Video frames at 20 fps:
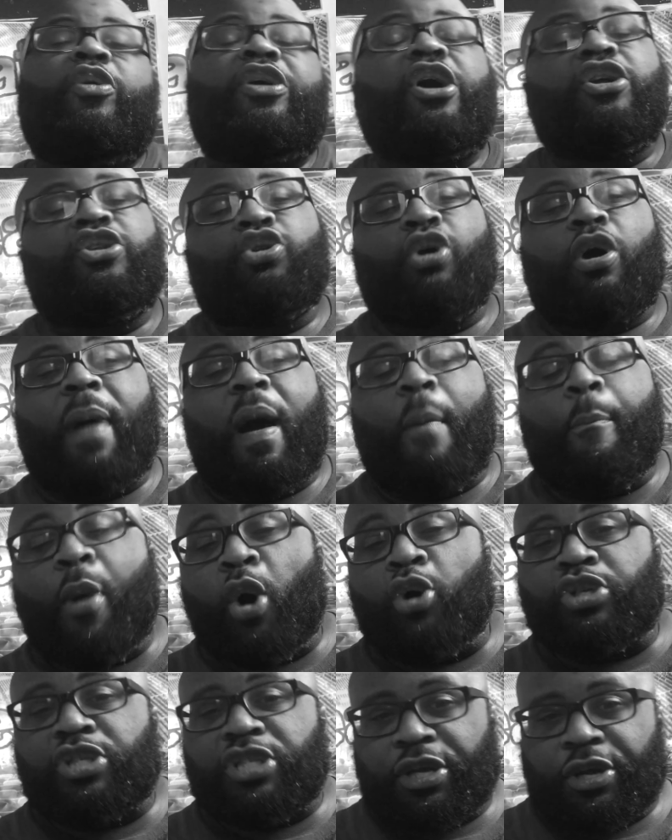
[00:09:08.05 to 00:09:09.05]
We're going to talk about
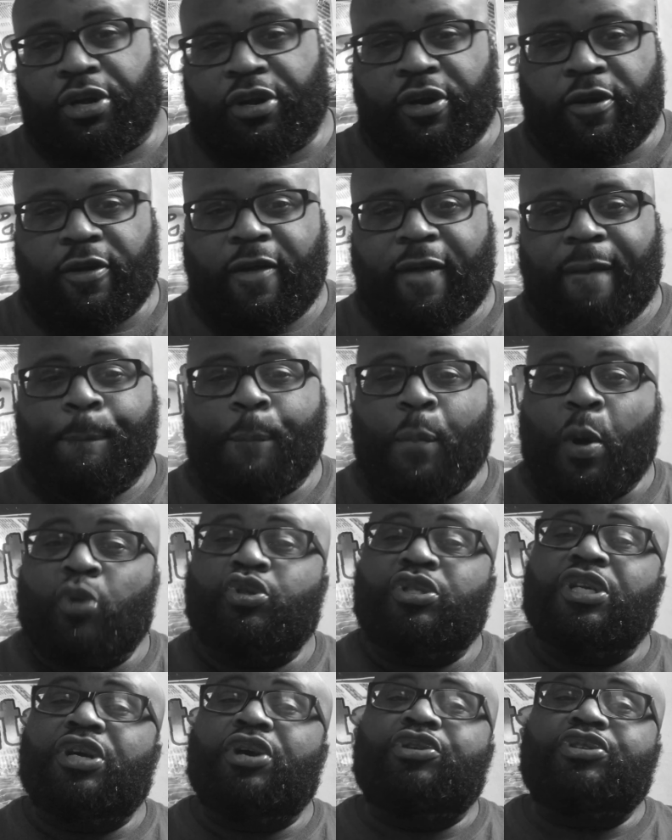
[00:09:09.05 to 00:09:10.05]
Bolsinger.
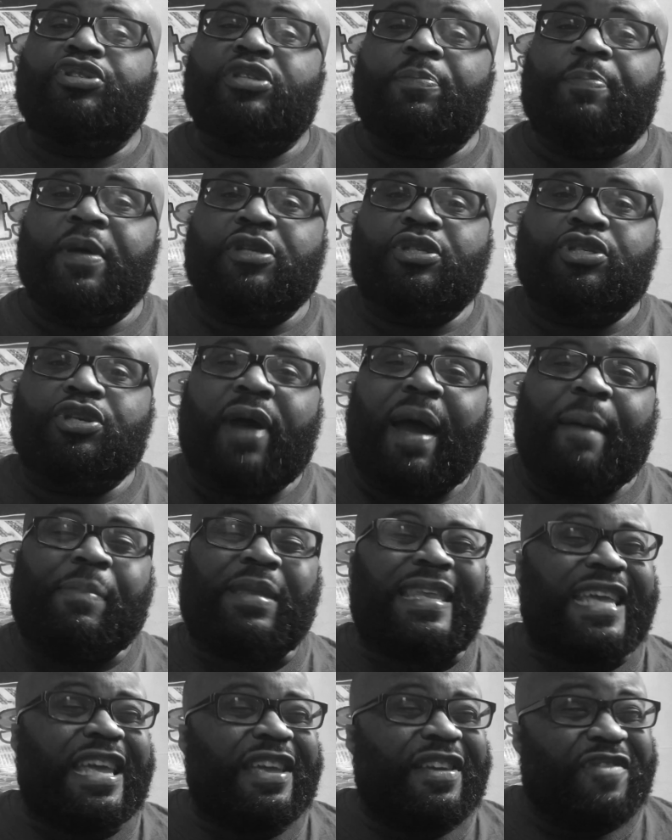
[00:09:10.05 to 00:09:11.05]
Bolsinger is a pitcher. I
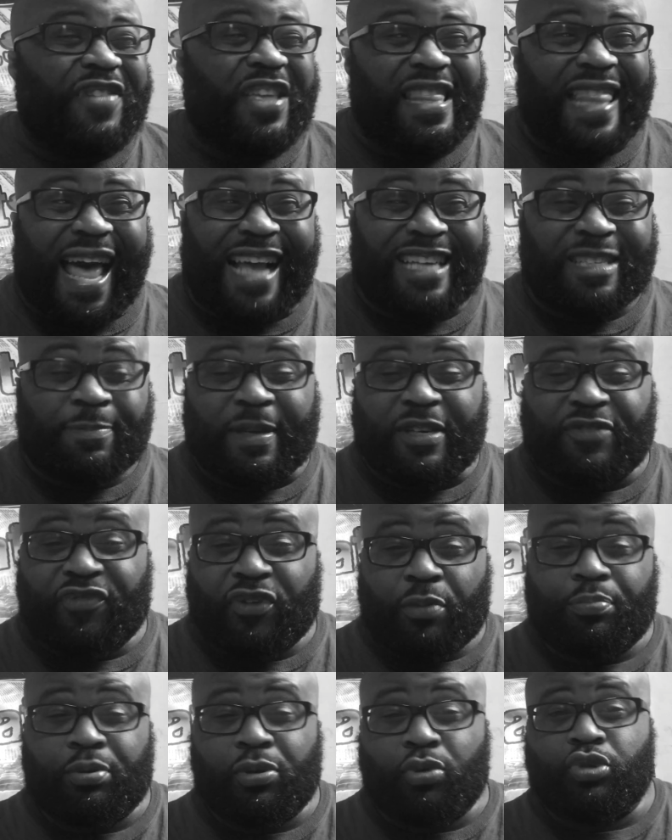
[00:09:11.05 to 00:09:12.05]
believe he last pitched for
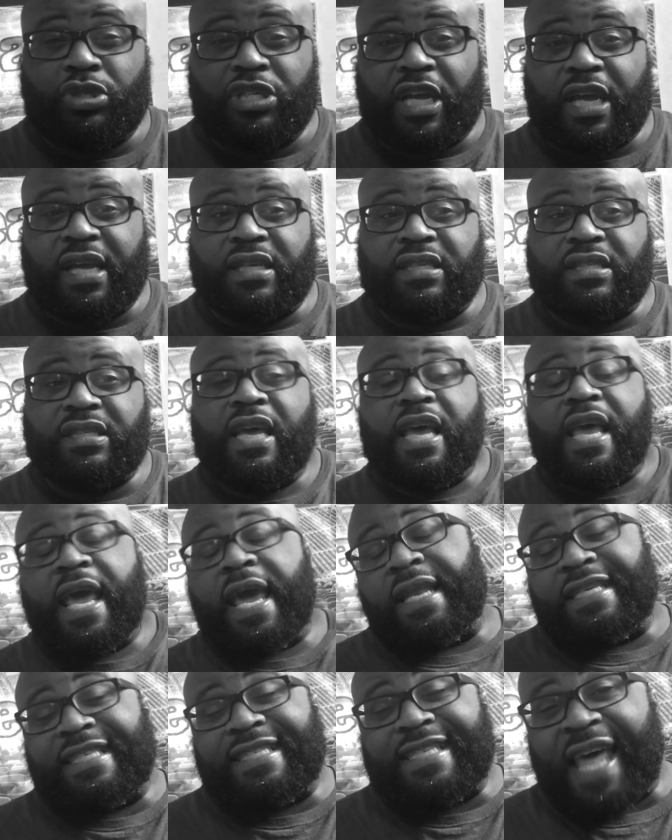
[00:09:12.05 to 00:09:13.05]
the Blue Jays,
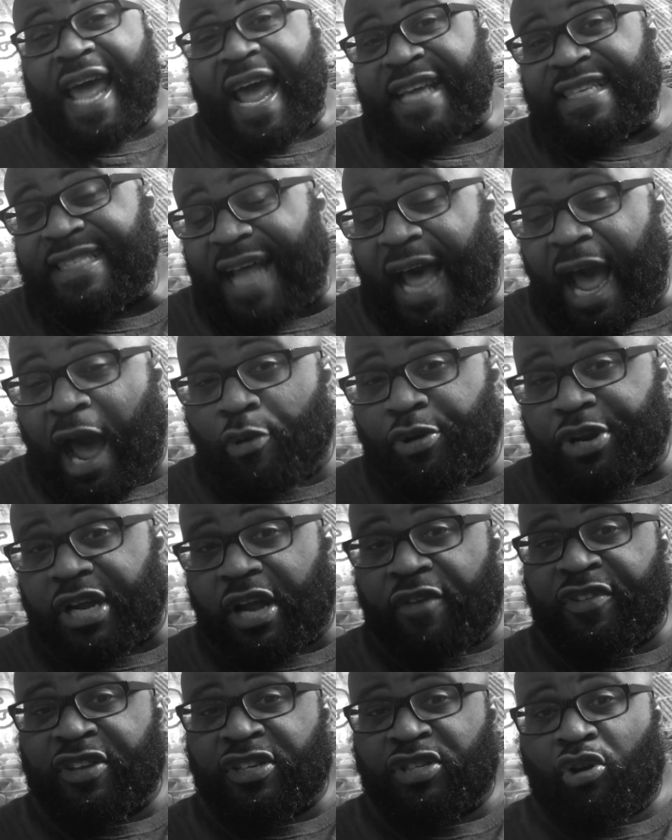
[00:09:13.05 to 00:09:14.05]
and his last outing
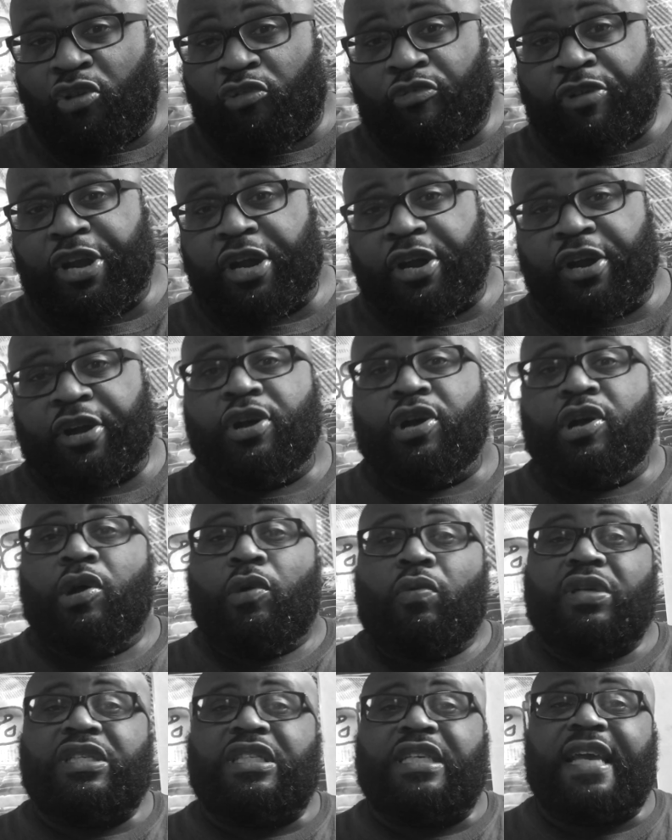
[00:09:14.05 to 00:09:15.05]
of his career
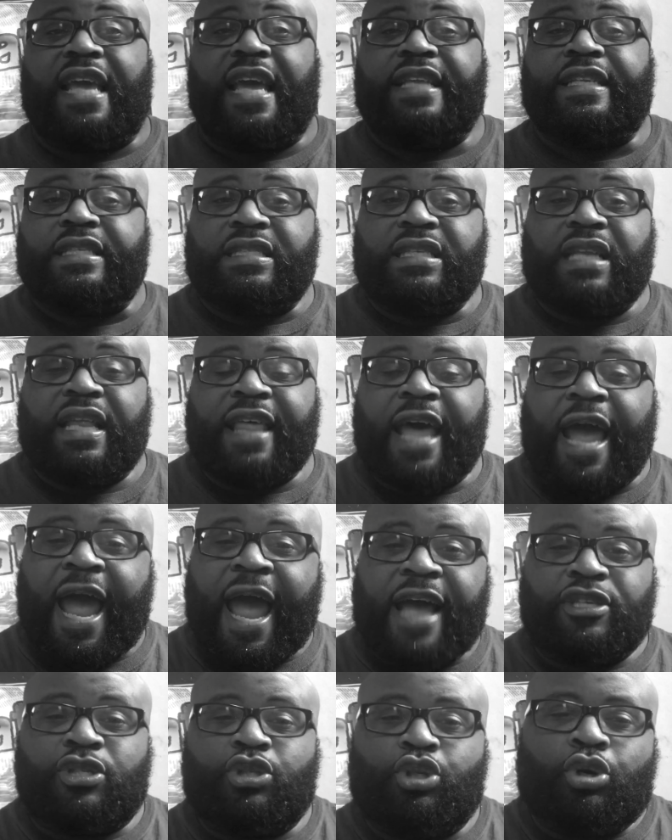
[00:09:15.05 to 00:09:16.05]
was against the
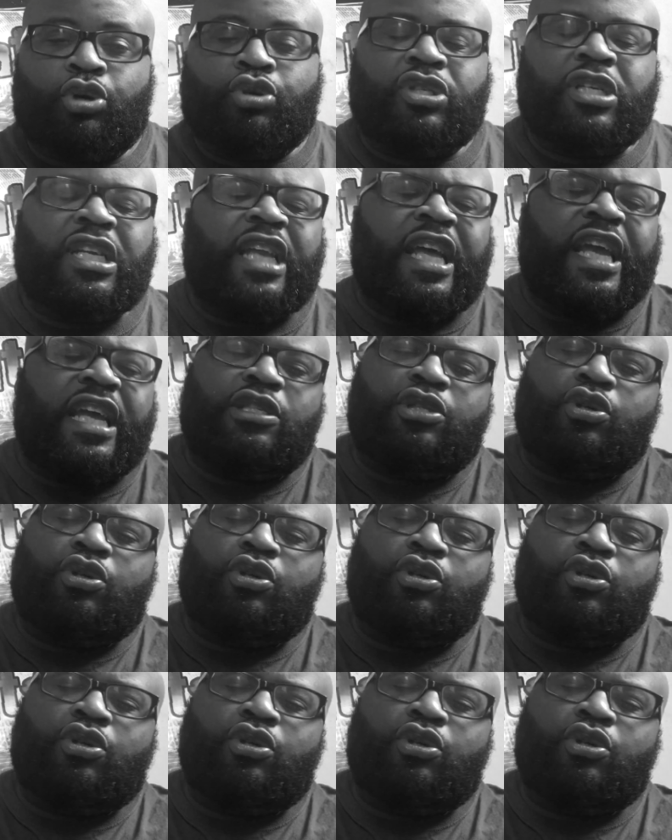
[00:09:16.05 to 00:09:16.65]
Astros, and they